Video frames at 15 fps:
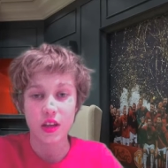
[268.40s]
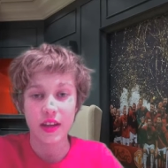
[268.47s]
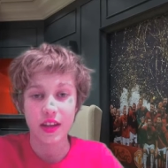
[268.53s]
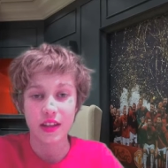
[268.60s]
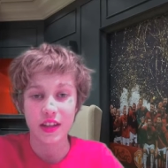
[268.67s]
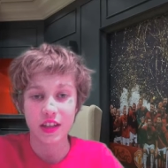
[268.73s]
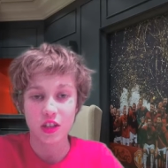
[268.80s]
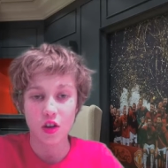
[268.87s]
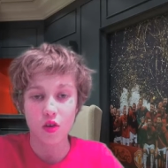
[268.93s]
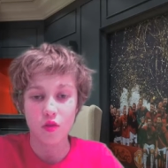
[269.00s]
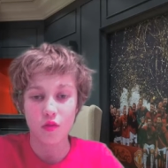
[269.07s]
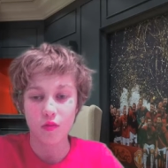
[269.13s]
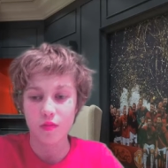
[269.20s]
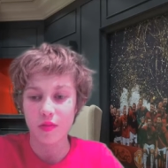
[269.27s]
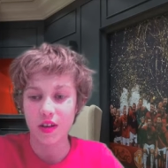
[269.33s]
in his
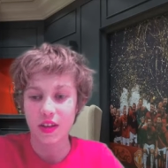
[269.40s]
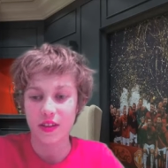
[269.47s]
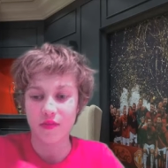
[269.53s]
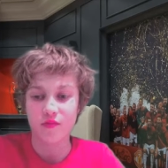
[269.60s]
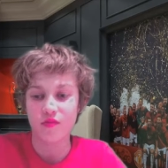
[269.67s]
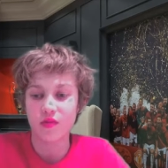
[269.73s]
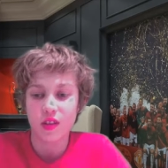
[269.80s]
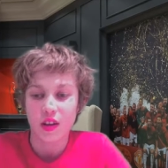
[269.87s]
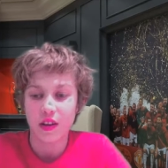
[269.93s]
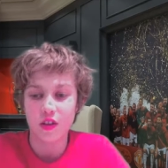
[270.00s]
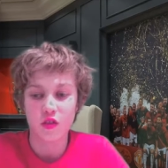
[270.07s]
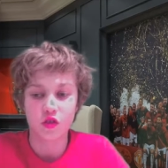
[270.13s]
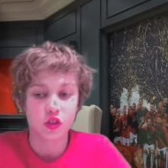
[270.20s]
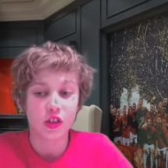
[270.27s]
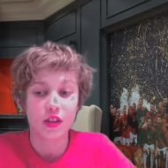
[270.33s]
whole well, or uh,
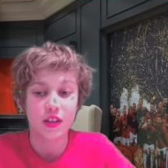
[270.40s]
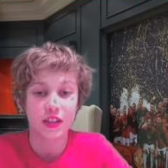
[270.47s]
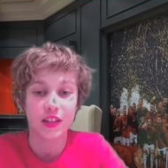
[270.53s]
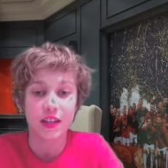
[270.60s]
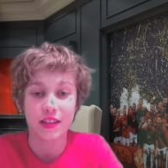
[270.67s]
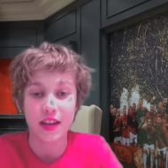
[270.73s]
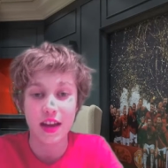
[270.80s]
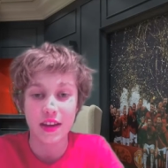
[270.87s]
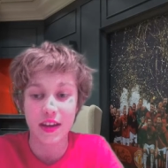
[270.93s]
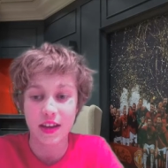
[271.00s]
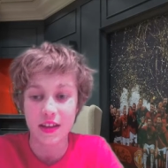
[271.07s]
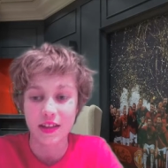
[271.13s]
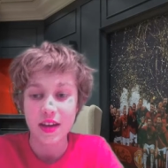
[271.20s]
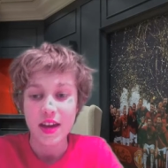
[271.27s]
oh, should I say ten years.